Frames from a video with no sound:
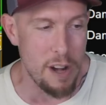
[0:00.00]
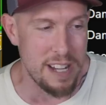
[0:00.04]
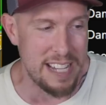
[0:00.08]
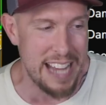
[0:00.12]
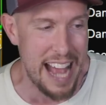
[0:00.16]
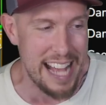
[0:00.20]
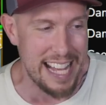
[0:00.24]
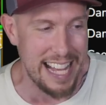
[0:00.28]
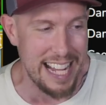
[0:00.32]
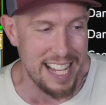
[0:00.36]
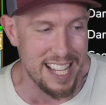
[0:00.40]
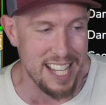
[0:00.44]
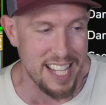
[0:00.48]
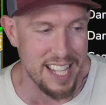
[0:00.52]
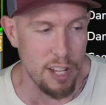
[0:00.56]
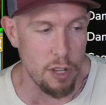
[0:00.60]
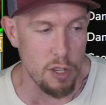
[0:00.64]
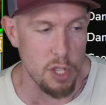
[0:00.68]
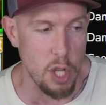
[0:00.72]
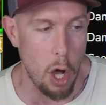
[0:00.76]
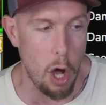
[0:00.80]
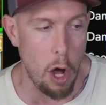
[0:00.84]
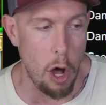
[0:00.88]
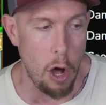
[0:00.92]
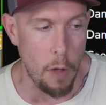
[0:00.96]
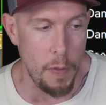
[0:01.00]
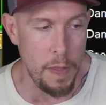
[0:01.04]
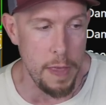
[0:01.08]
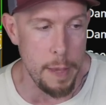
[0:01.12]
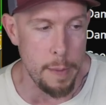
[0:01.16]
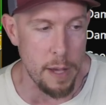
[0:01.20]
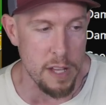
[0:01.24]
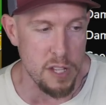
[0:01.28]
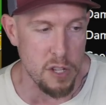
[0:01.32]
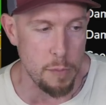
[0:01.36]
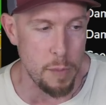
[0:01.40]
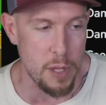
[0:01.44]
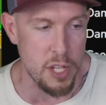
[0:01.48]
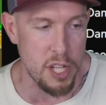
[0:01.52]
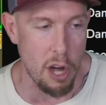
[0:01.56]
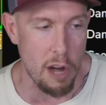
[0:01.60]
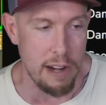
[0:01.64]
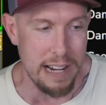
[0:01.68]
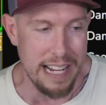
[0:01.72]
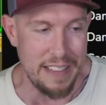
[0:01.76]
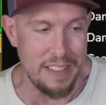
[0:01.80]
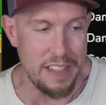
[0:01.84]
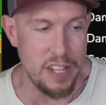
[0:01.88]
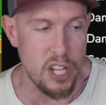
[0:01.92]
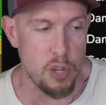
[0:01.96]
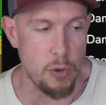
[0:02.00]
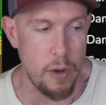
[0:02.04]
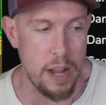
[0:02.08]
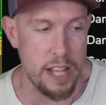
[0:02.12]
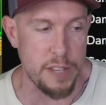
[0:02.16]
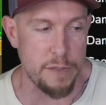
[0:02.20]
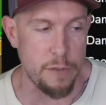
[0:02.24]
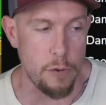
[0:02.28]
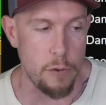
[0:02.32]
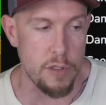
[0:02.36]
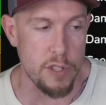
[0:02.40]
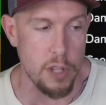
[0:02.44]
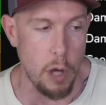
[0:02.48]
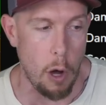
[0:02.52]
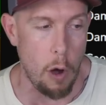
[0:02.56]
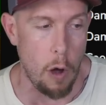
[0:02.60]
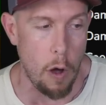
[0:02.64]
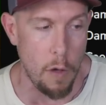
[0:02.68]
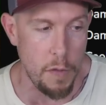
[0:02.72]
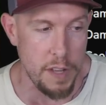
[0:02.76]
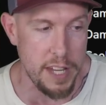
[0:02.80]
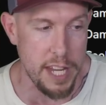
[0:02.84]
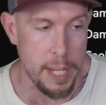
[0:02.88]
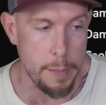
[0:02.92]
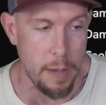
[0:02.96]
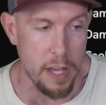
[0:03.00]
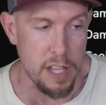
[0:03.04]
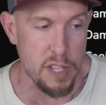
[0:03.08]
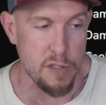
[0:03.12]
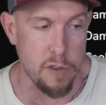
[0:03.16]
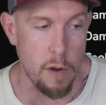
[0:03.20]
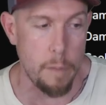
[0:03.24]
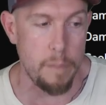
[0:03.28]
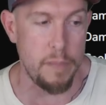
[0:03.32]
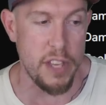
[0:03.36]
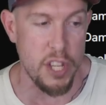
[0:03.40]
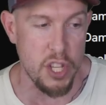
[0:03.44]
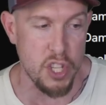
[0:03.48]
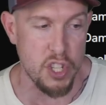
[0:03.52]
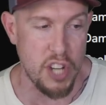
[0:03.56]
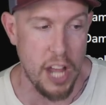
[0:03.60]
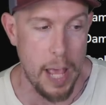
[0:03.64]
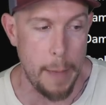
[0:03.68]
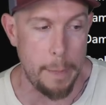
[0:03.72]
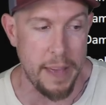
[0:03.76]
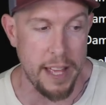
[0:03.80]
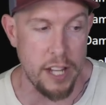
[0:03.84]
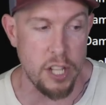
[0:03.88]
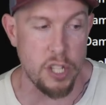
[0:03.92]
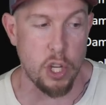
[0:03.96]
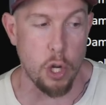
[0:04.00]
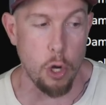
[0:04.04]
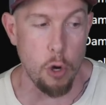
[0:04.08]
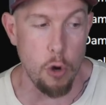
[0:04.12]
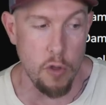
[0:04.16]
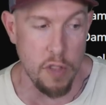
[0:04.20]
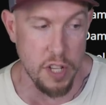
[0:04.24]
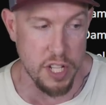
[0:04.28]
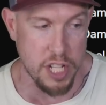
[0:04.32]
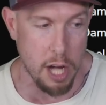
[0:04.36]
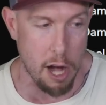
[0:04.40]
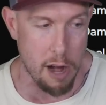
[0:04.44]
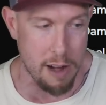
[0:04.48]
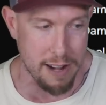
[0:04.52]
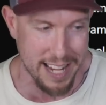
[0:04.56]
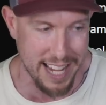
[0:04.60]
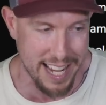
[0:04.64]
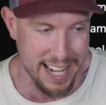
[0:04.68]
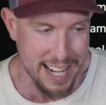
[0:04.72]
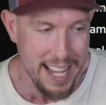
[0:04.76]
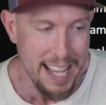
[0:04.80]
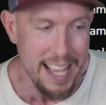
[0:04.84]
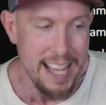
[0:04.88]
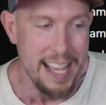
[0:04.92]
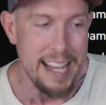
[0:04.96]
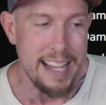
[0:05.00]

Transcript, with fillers: attacking, steals all debuffs from the target, then transfers all the debuffs from this champion to the target.